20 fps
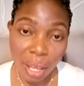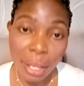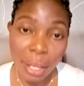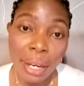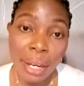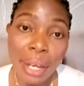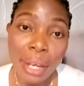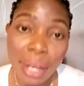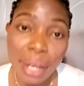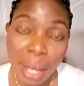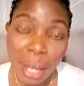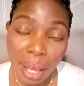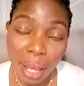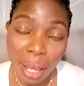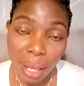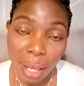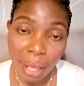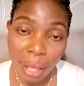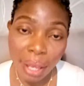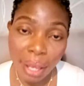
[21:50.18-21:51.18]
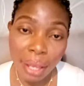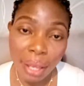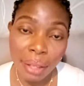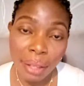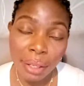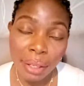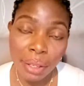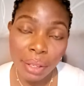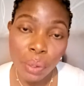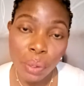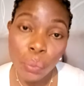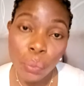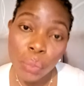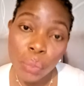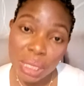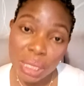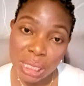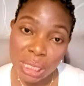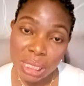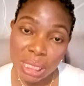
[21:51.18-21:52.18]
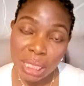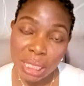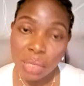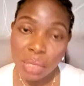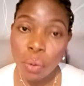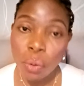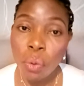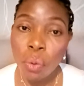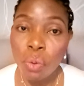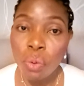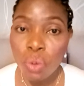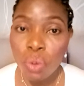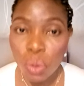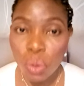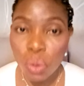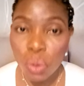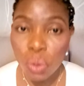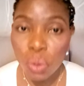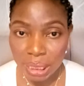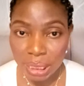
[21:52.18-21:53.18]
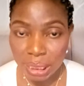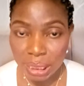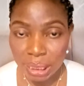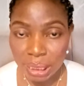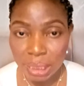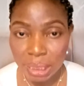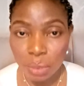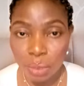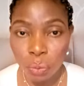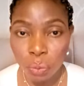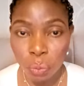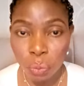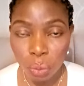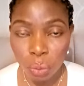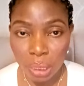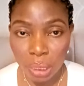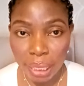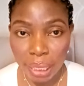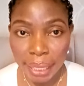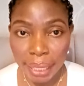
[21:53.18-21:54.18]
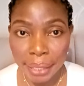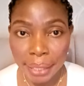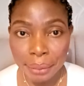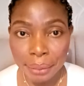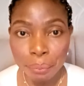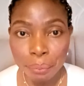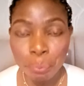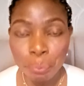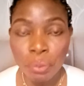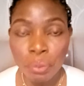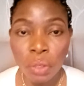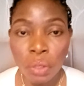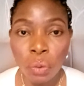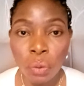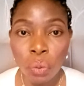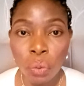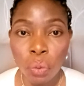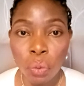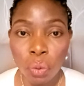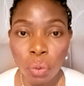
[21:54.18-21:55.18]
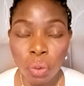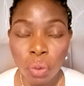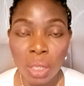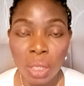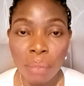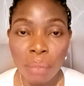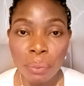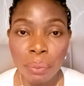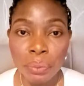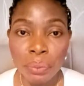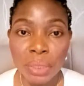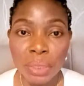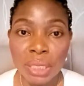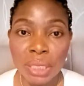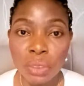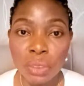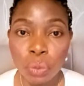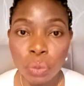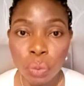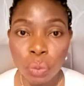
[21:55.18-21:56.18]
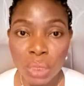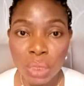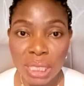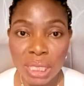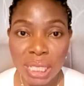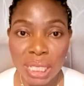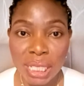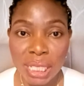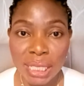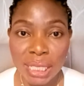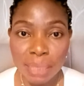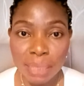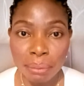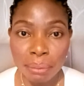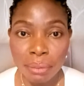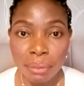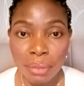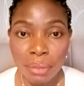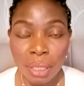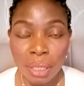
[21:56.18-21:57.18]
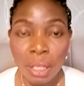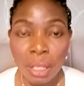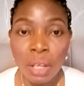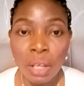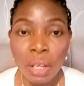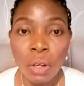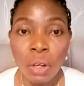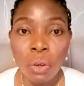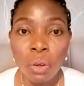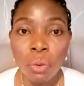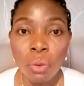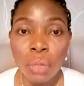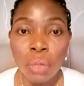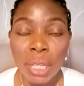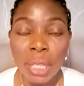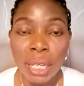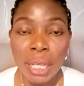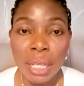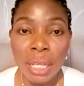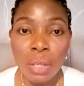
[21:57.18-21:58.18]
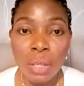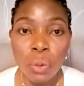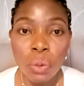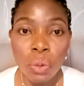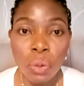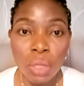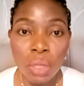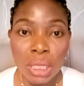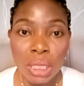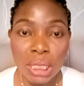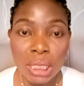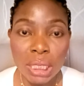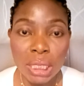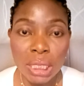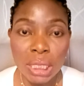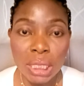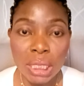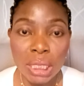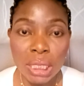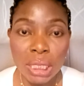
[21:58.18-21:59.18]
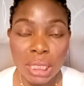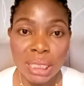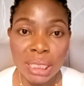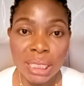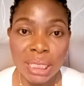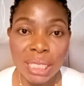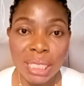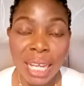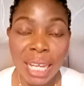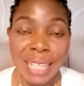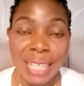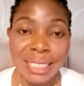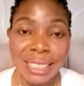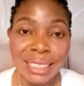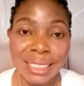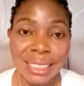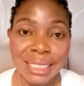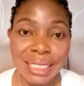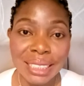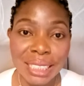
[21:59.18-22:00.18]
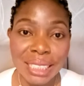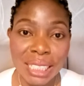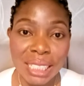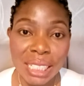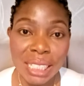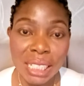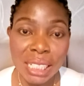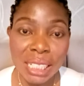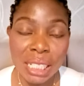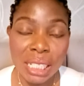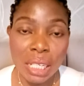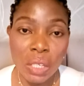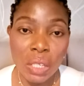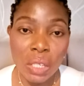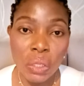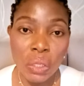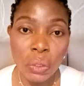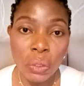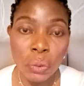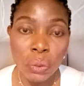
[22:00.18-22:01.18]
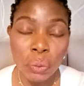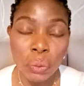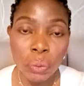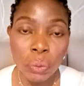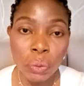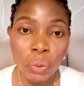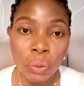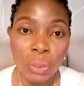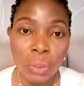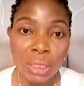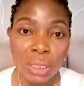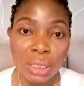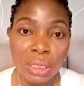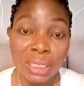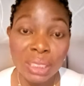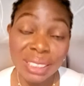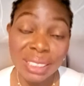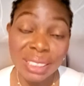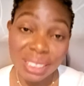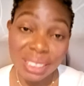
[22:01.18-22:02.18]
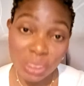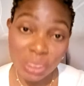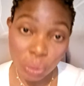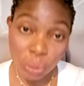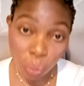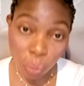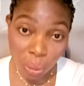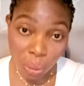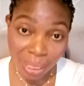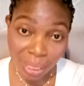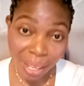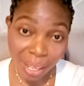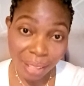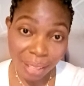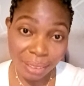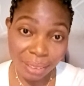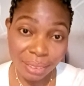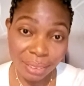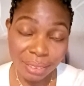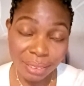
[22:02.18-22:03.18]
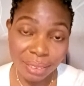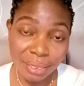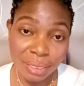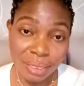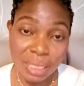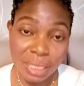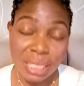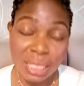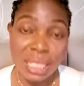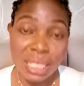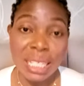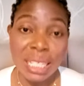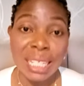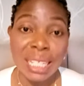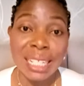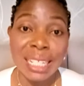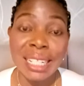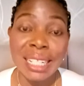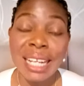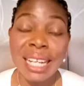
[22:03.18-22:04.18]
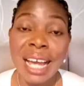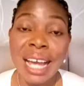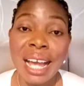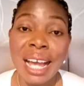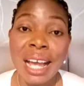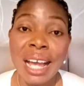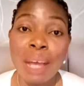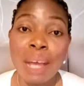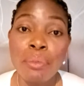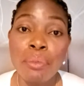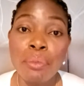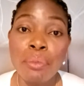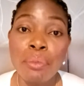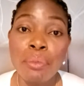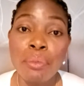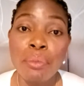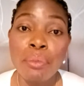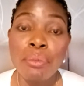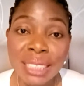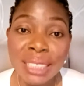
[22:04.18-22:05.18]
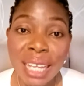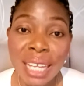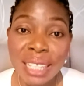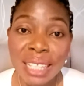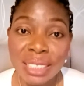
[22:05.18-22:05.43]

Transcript: na wetin dem dey call autist. Okay, or let me put it autism. Okay, autist na still disorder, na mental